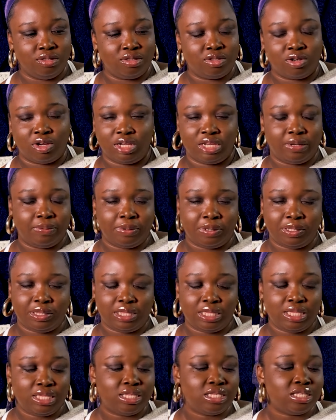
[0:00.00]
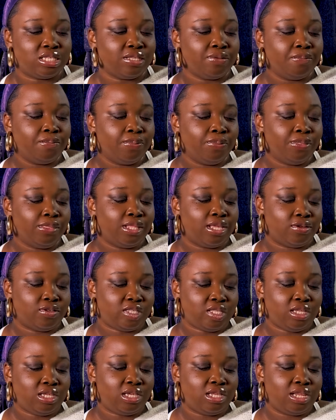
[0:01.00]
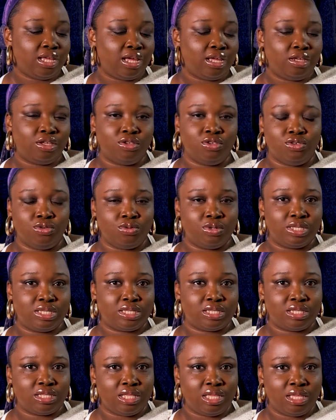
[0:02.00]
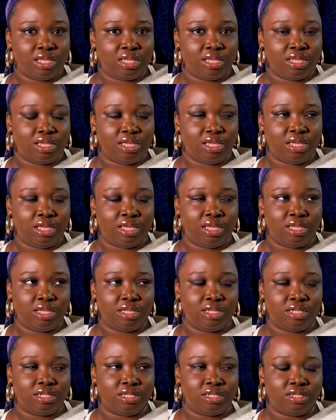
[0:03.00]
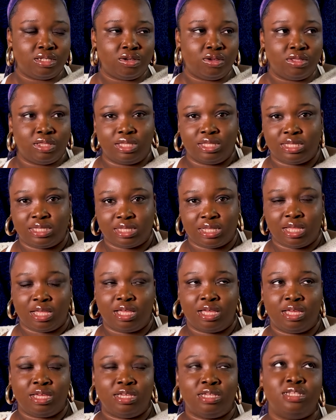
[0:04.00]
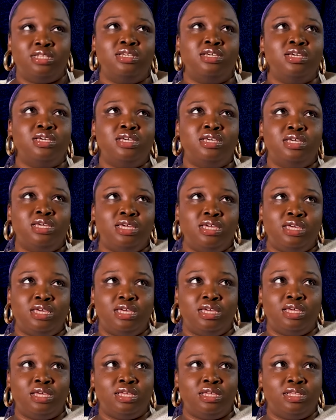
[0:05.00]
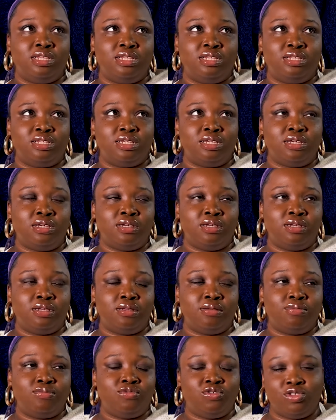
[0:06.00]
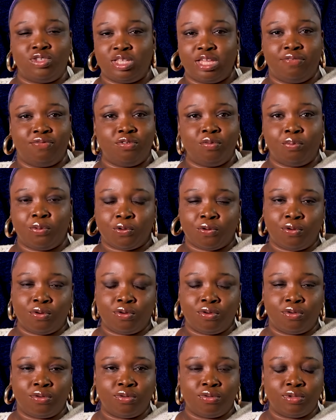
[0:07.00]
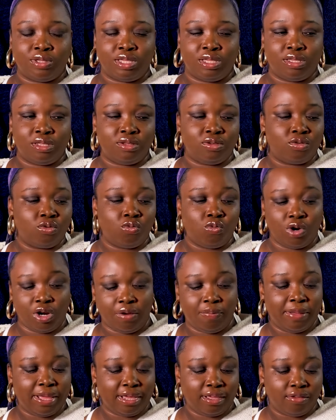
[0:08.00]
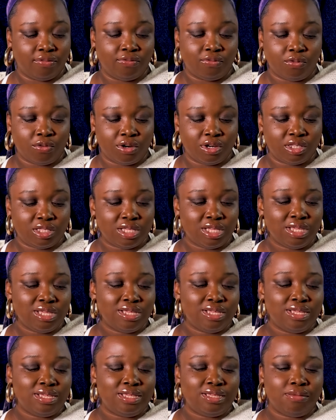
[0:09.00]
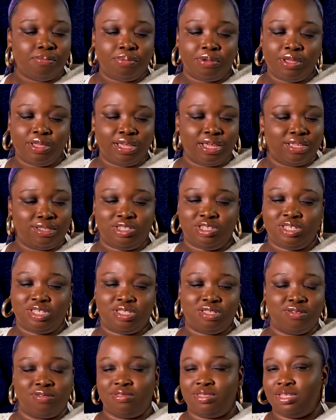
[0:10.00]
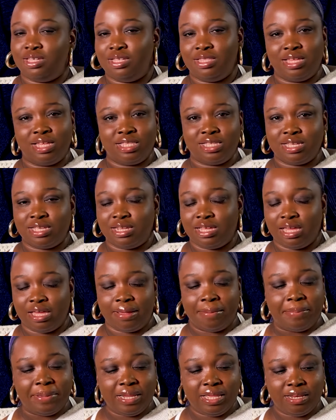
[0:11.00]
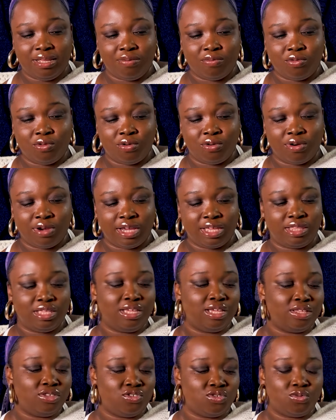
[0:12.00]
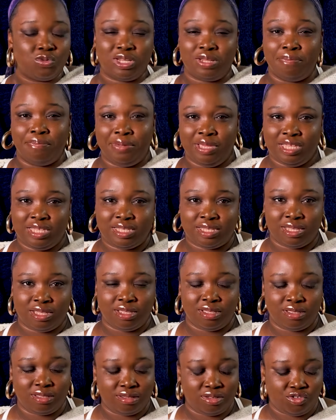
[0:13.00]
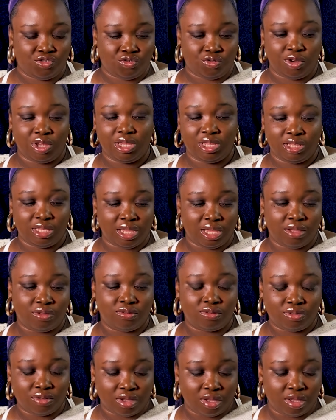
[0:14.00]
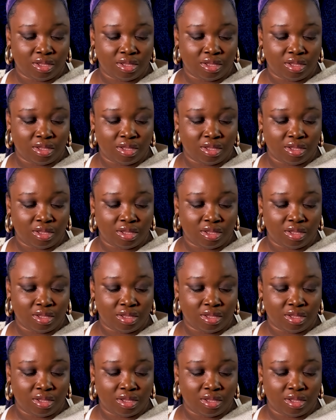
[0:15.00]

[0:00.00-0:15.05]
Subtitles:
talking about this, I was thinking I could do a slit and on the side, and just have to purl and or work back and forth. But I just don't think that's gonna happen anymore. I think I just want a basic straight down